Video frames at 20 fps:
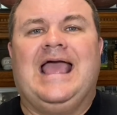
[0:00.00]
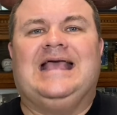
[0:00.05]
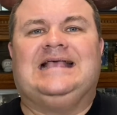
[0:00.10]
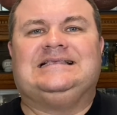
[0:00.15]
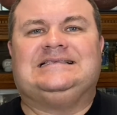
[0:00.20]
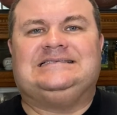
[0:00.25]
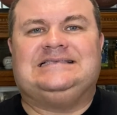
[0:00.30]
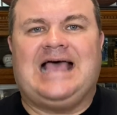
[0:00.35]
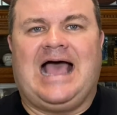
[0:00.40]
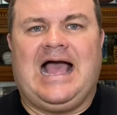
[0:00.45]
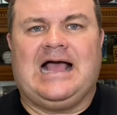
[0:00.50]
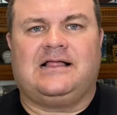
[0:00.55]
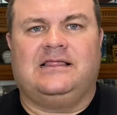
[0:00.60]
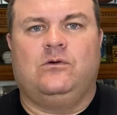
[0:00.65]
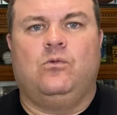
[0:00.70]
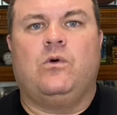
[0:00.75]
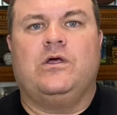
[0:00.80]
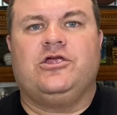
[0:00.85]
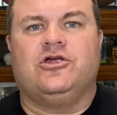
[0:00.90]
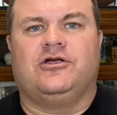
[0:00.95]

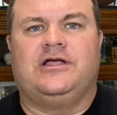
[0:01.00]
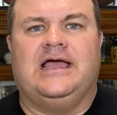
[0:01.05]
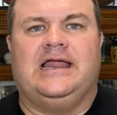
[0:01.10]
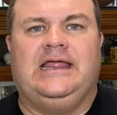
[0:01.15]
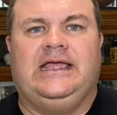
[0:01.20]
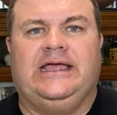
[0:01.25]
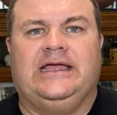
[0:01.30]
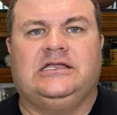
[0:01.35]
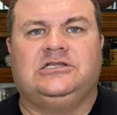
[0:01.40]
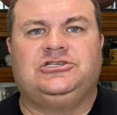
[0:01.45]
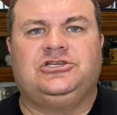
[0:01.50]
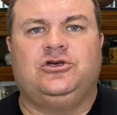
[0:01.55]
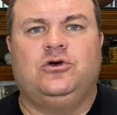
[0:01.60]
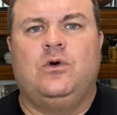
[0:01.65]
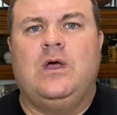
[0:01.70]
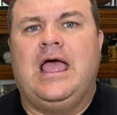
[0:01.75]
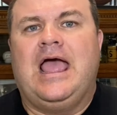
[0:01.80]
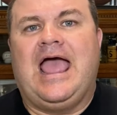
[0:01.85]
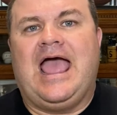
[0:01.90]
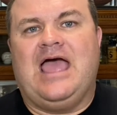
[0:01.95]
exactly what you're getting
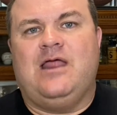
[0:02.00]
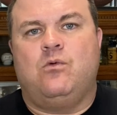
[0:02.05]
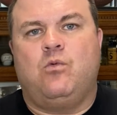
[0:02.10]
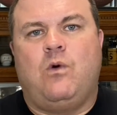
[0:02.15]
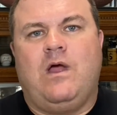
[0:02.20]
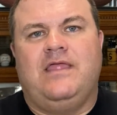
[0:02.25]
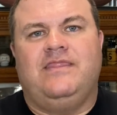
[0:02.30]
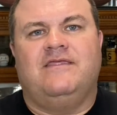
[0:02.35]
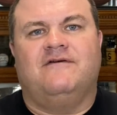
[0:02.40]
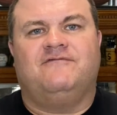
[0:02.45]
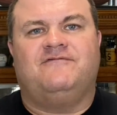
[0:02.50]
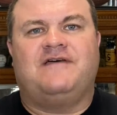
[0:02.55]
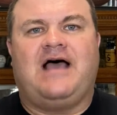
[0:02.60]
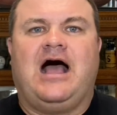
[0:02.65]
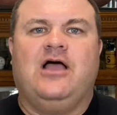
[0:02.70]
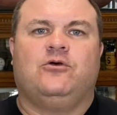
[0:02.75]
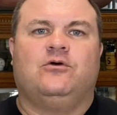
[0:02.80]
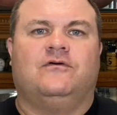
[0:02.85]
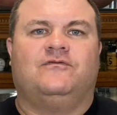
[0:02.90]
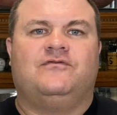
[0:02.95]
into and when the
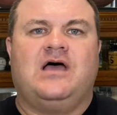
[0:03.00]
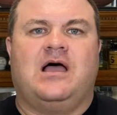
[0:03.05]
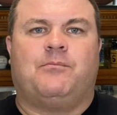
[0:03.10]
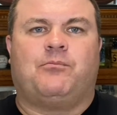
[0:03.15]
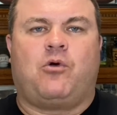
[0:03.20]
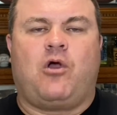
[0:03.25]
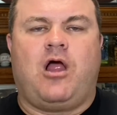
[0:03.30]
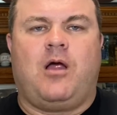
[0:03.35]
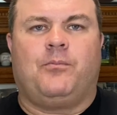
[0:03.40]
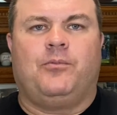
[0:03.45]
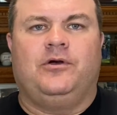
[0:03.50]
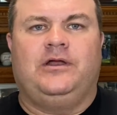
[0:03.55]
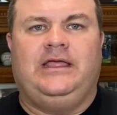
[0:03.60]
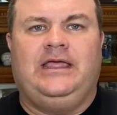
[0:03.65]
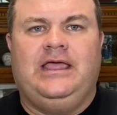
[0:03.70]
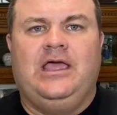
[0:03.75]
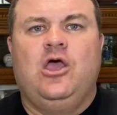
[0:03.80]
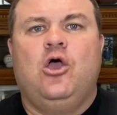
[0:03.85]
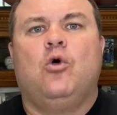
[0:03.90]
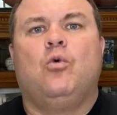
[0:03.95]
value of that
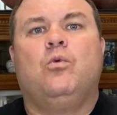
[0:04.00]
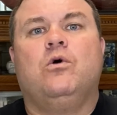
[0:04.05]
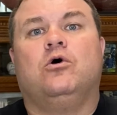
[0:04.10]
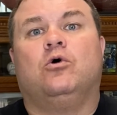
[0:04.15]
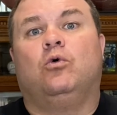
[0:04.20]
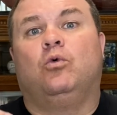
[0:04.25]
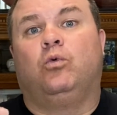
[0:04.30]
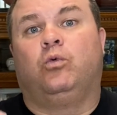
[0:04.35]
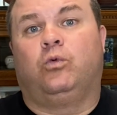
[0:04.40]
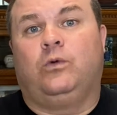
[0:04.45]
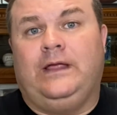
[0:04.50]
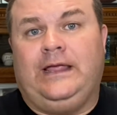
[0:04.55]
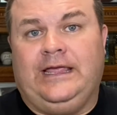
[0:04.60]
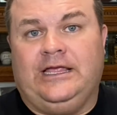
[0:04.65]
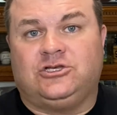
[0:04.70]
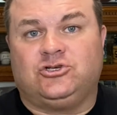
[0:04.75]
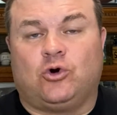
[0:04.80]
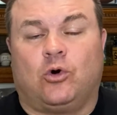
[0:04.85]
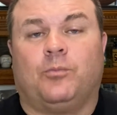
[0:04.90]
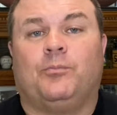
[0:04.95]
property will
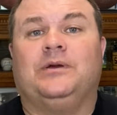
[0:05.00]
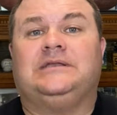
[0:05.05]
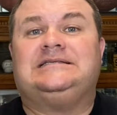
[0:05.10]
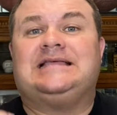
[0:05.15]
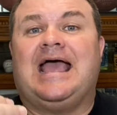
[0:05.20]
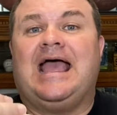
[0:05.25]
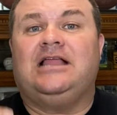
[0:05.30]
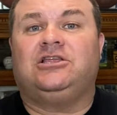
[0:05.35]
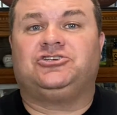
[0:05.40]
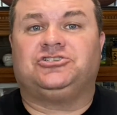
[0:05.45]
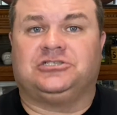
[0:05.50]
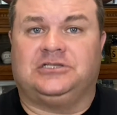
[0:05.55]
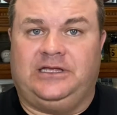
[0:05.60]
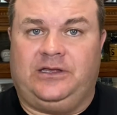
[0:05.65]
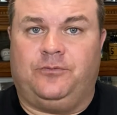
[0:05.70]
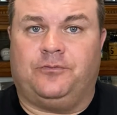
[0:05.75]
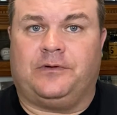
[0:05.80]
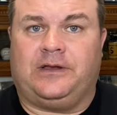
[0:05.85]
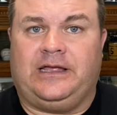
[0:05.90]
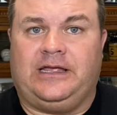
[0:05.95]
reach or
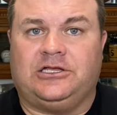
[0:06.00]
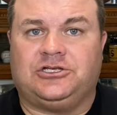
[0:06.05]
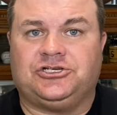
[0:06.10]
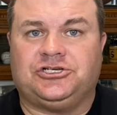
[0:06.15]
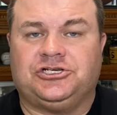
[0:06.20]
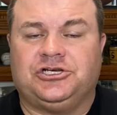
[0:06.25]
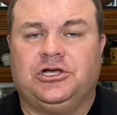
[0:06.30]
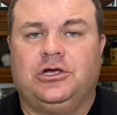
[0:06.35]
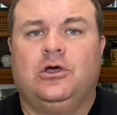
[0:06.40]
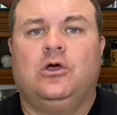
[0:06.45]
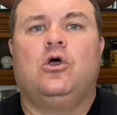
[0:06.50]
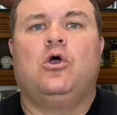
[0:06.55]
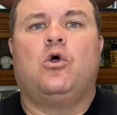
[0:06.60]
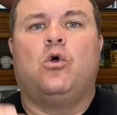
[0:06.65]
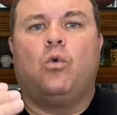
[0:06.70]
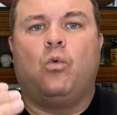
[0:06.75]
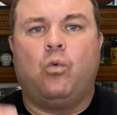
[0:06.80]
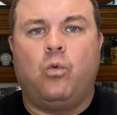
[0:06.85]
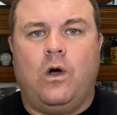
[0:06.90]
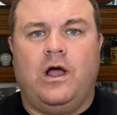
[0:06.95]
potentially reach
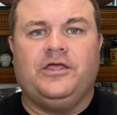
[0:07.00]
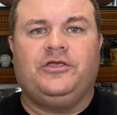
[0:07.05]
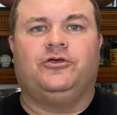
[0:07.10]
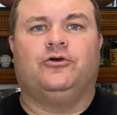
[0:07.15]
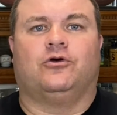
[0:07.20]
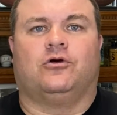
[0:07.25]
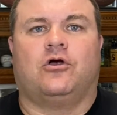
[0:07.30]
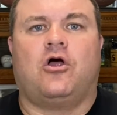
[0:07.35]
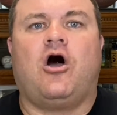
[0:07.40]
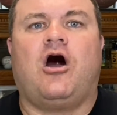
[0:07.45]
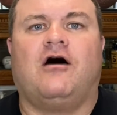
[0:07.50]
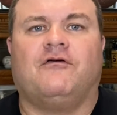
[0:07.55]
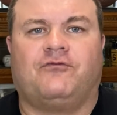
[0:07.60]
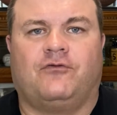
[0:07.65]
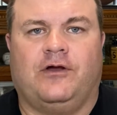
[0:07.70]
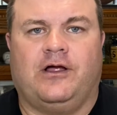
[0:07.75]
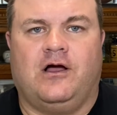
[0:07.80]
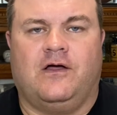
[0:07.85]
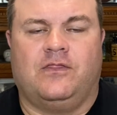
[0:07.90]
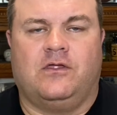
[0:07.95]
what you're
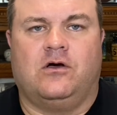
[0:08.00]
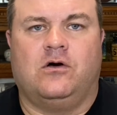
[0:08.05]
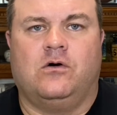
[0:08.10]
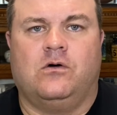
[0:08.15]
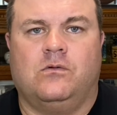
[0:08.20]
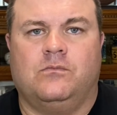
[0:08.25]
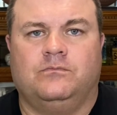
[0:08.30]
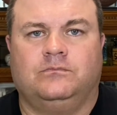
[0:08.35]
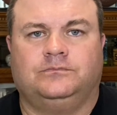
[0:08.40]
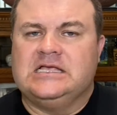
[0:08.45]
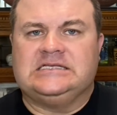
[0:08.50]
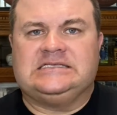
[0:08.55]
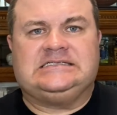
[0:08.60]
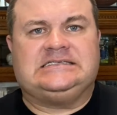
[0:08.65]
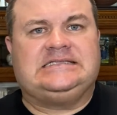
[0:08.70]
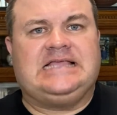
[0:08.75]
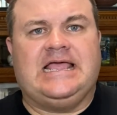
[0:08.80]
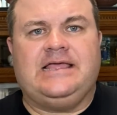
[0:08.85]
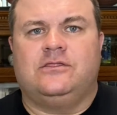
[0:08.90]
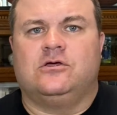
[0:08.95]
offering on the home.
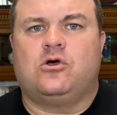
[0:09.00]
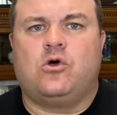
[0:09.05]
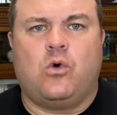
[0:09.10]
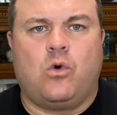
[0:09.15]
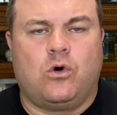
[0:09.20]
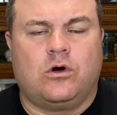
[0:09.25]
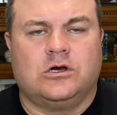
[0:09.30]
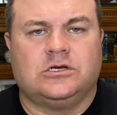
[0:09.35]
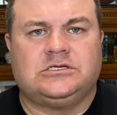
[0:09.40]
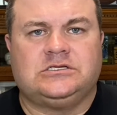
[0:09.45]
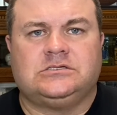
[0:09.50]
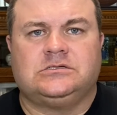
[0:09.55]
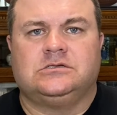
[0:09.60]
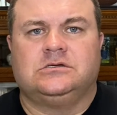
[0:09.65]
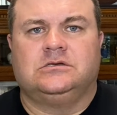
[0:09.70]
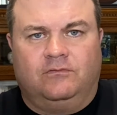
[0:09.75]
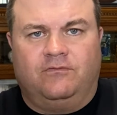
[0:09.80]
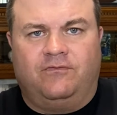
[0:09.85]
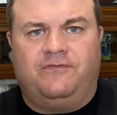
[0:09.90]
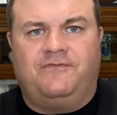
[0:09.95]
Stay the course,
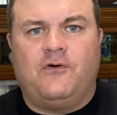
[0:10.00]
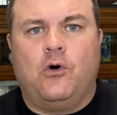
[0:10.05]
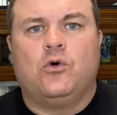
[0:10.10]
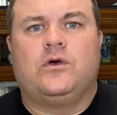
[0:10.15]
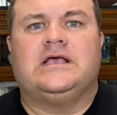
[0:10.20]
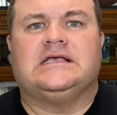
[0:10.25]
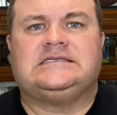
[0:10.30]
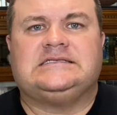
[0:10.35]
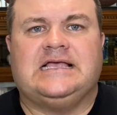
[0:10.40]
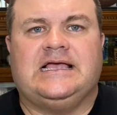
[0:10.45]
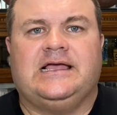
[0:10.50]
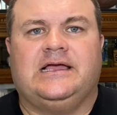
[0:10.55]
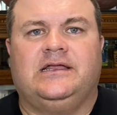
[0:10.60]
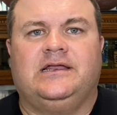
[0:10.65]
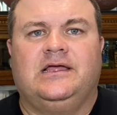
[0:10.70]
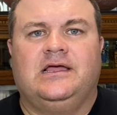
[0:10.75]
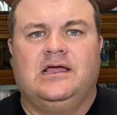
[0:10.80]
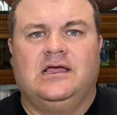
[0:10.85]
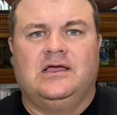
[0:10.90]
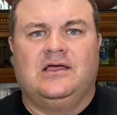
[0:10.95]
focus
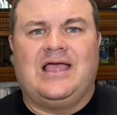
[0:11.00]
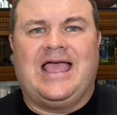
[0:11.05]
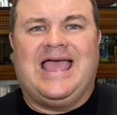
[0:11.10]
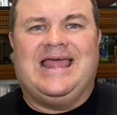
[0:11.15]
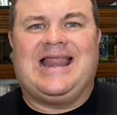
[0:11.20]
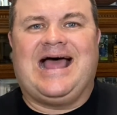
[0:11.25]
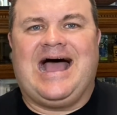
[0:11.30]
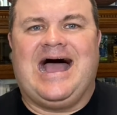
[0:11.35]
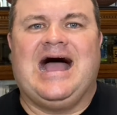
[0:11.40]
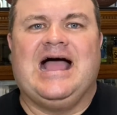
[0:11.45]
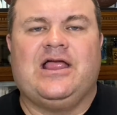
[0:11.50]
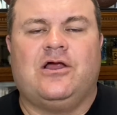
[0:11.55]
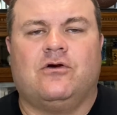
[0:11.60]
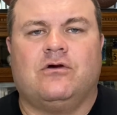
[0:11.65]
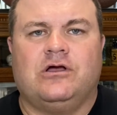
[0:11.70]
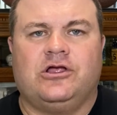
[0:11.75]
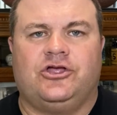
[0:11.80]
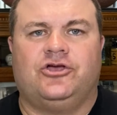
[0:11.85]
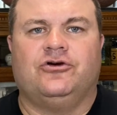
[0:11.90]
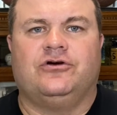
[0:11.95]
in, and
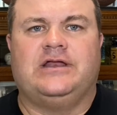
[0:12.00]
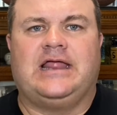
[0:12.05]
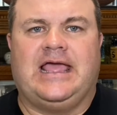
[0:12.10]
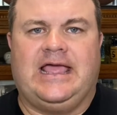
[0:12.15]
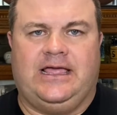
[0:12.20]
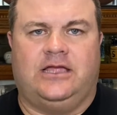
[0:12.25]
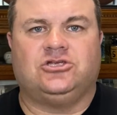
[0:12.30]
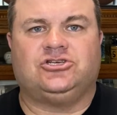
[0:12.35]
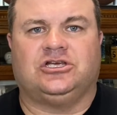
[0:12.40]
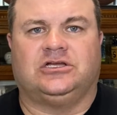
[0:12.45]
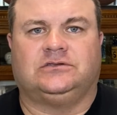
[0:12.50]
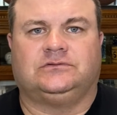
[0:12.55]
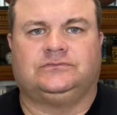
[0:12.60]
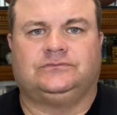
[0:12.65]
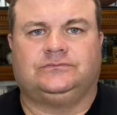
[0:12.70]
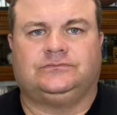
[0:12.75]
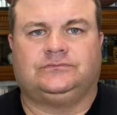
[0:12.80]
hire a good agent.